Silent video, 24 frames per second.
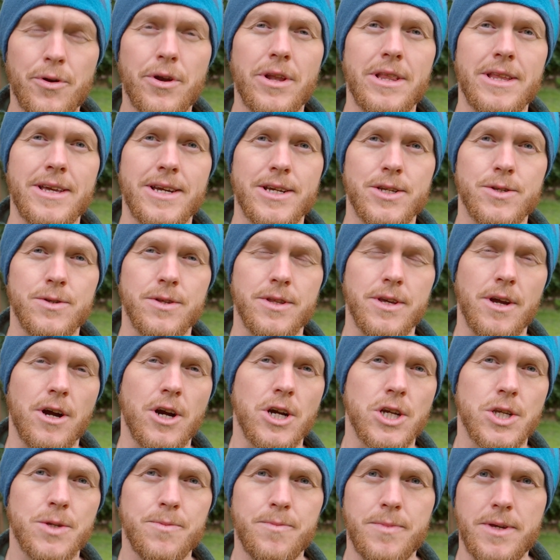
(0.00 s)
a link to the
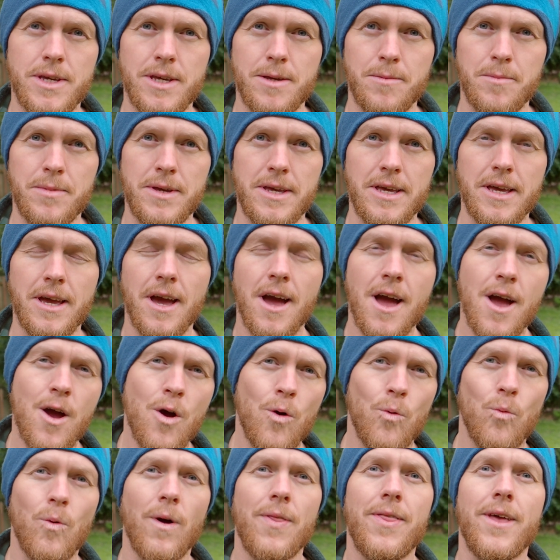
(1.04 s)
RSPB,
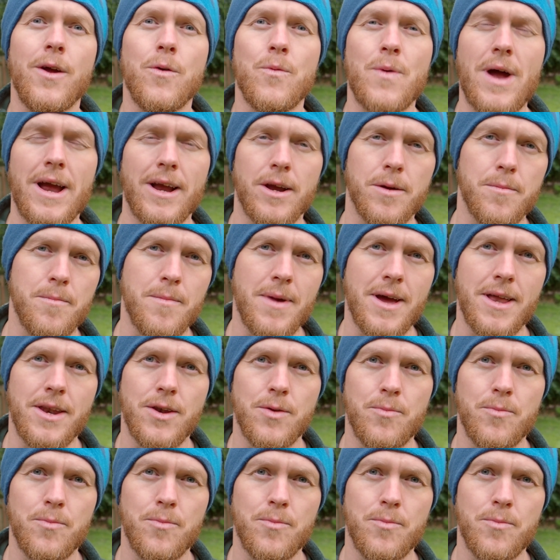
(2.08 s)
what they recommend,